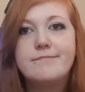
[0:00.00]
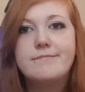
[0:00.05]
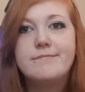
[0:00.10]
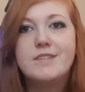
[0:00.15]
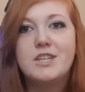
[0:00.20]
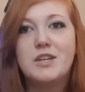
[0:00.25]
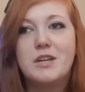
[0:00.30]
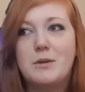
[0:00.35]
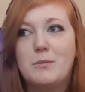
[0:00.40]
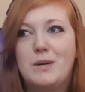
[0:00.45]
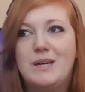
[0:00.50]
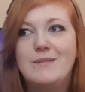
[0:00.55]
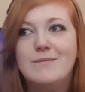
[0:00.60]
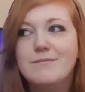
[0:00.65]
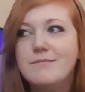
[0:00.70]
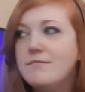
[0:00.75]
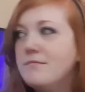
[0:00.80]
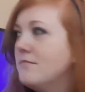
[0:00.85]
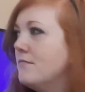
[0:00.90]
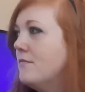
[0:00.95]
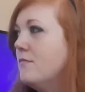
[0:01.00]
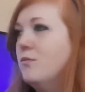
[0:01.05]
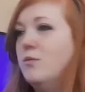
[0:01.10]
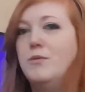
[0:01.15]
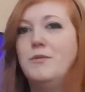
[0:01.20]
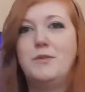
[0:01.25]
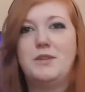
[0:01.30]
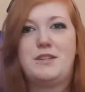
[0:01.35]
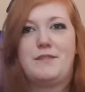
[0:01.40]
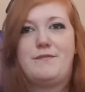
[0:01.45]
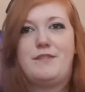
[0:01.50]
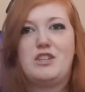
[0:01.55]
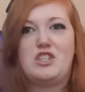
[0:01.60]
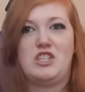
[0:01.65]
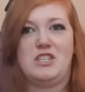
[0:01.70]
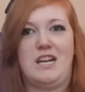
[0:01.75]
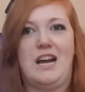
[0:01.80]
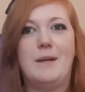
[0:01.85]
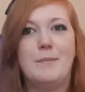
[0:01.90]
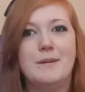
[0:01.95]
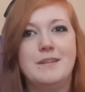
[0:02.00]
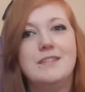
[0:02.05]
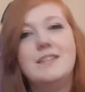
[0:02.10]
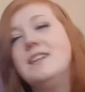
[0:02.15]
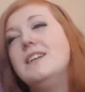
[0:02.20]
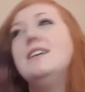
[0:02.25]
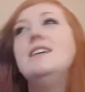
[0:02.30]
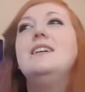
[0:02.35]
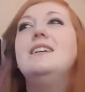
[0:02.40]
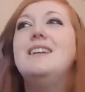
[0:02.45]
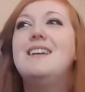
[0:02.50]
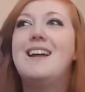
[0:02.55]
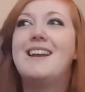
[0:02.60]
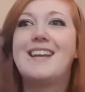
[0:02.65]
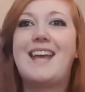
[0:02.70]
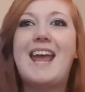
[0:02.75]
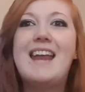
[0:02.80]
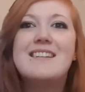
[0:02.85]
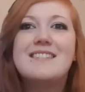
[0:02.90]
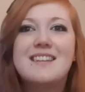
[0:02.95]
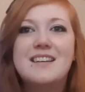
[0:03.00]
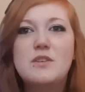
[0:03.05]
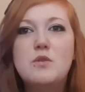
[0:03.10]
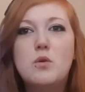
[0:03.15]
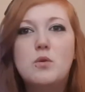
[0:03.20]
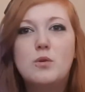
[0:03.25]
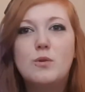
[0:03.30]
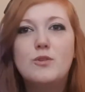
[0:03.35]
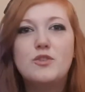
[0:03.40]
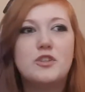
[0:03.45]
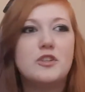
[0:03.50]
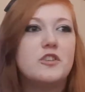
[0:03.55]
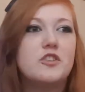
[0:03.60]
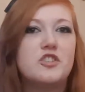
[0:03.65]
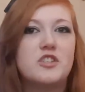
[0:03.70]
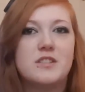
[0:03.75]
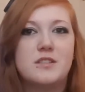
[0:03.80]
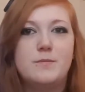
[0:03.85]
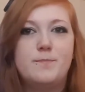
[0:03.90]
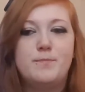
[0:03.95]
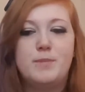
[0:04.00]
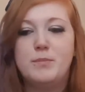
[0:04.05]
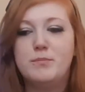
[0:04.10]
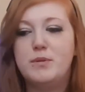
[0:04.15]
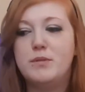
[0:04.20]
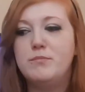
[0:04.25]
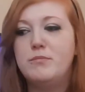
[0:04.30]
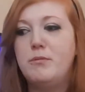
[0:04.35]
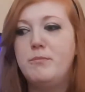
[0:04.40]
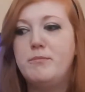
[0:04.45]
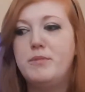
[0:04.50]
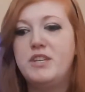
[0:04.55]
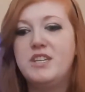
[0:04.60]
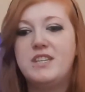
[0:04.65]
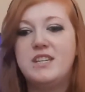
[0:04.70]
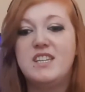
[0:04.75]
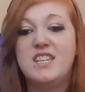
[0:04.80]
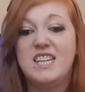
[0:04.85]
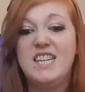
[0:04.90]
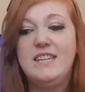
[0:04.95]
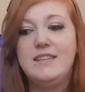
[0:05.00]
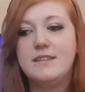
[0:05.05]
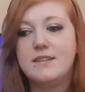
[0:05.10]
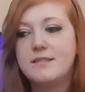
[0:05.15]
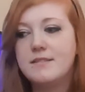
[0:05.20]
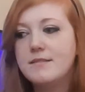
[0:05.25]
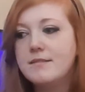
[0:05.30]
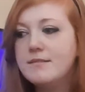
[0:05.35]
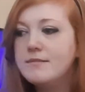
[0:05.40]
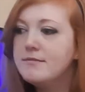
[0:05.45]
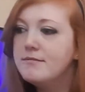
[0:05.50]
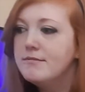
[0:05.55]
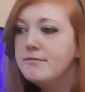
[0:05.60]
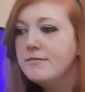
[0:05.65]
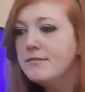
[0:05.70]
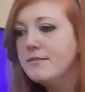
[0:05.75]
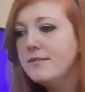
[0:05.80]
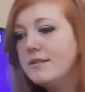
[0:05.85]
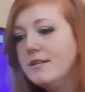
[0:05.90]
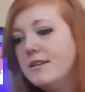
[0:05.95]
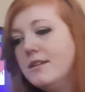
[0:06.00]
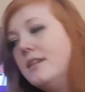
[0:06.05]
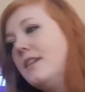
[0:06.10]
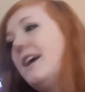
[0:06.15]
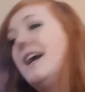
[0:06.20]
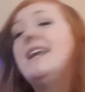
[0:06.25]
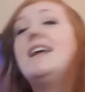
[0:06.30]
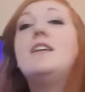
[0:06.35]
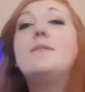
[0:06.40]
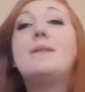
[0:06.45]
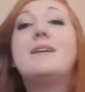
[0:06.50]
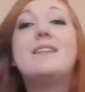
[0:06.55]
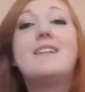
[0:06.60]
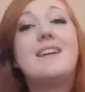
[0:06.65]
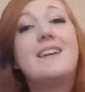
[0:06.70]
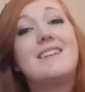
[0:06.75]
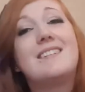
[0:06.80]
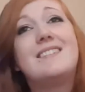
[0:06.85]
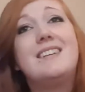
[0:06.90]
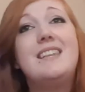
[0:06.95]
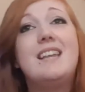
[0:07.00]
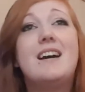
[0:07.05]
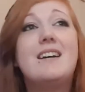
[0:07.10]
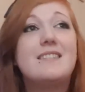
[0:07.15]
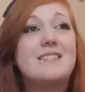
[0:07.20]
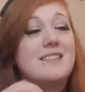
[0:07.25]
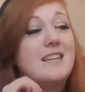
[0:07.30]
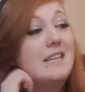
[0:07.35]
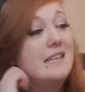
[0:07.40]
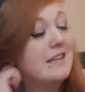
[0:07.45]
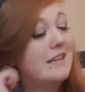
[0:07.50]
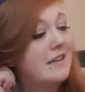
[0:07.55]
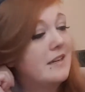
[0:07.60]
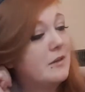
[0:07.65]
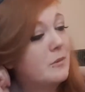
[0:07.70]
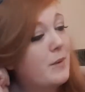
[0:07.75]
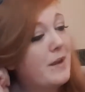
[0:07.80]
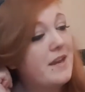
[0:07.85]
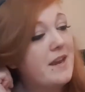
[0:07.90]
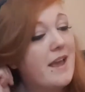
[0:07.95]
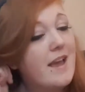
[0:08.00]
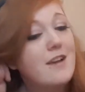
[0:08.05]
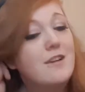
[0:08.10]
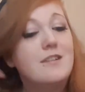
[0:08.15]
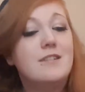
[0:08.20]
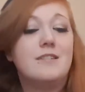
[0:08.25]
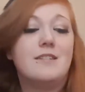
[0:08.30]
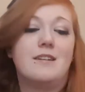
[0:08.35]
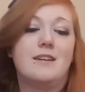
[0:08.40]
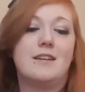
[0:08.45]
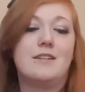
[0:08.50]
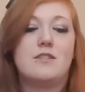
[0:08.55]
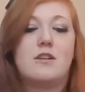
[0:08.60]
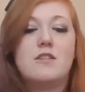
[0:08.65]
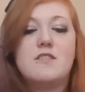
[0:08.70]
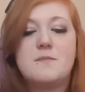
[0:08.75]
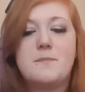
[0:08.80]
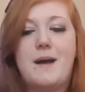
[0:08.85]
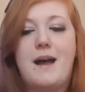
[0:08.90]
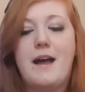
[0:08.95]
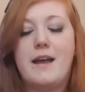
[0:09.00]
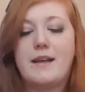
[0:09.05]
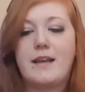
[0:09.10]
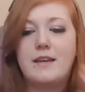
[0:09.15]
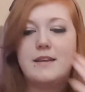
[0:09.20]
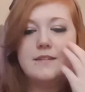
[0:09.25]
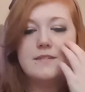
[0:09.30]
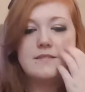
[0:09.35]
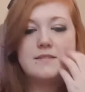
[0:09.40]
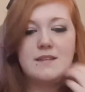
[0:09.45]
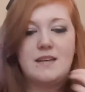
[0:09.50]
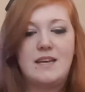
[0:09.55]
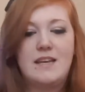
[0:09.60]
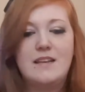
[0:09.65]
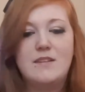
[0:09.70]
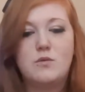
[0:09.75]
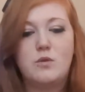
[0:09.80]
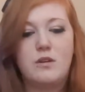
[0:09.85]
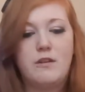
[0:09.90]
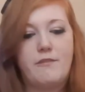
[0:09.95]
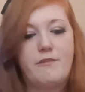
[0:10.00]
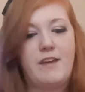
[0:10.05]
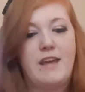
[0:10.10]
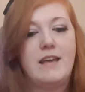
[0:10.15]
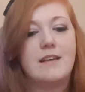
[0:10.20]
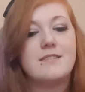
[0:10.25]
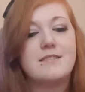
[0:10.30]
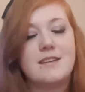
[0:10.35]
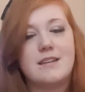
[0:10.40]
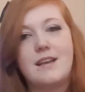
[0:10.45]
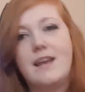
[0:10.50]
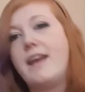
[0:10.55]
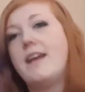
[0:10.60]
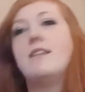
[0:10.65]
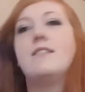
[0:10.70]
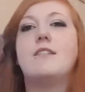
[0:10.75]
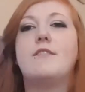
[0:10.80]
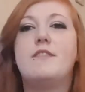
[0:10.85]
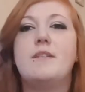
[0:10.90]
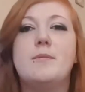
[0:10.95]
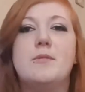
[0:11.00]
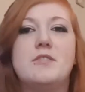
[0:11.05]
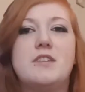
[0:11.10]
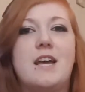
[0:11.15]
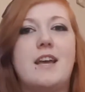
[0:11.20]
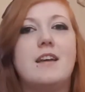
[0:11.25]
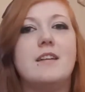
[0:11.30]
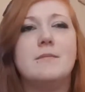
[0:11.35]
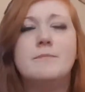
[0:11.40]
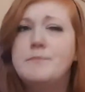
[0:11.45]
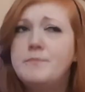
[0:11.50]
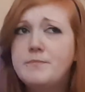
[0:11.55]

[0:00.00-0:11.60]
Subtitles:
You're like, what? What the fuck just happened? And again, it's like, no closure, there's just boom, boom, boom, boom, dead. And anyway, like, see that scene, like, when Eren, like, turns back and he's going to face the female Titan.